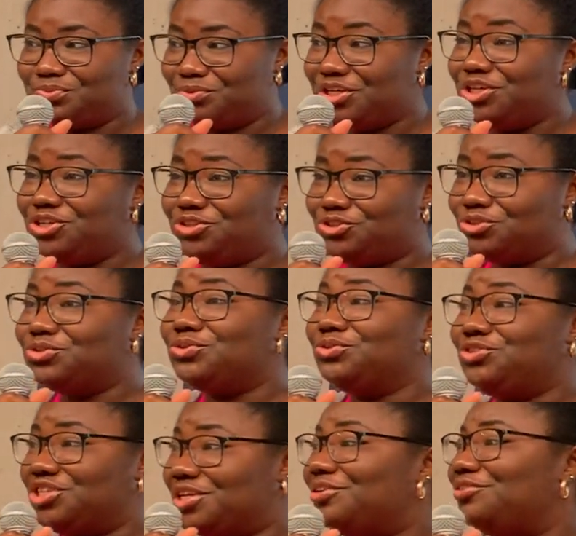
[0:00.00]
we do
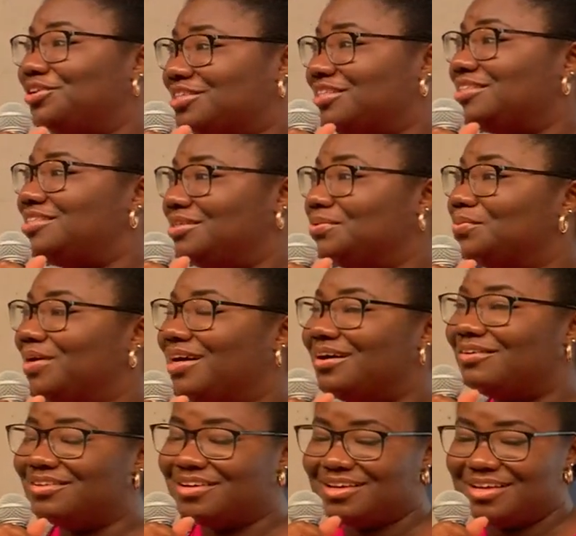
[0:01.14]
generosity well.